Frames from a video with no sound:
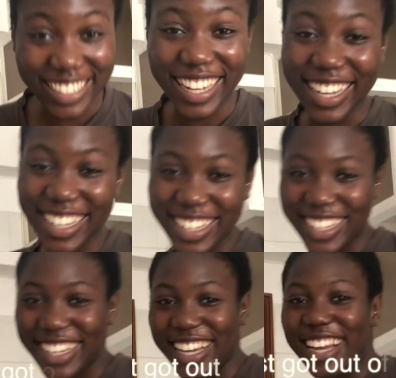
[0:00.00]
day,
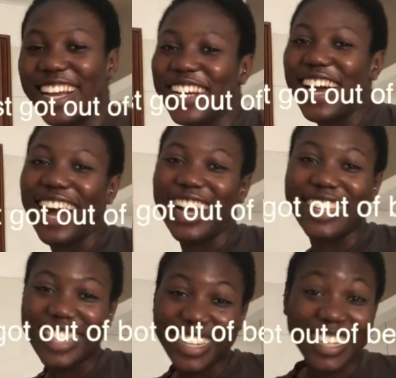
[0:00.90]
I
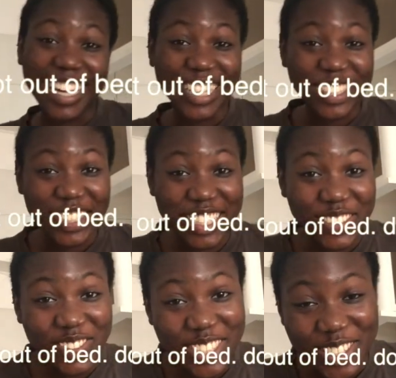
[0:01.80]
nearly cancelled this
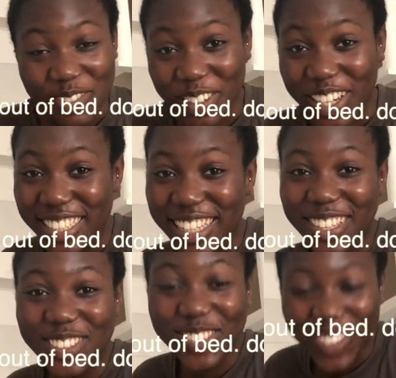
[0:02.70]
video because I
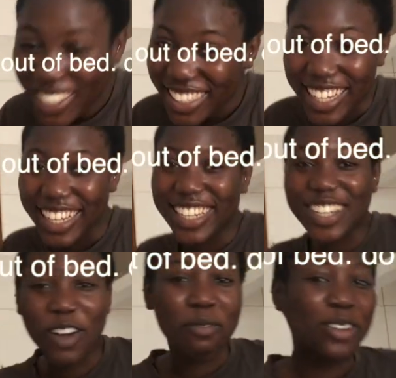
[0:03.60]
thought that it didn't
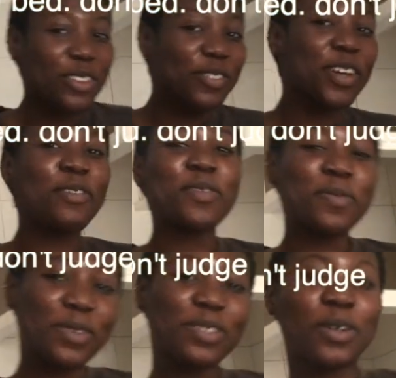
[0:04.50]
come out the way it was
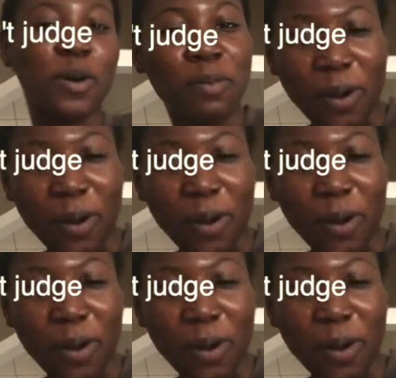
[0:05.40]
supposed to come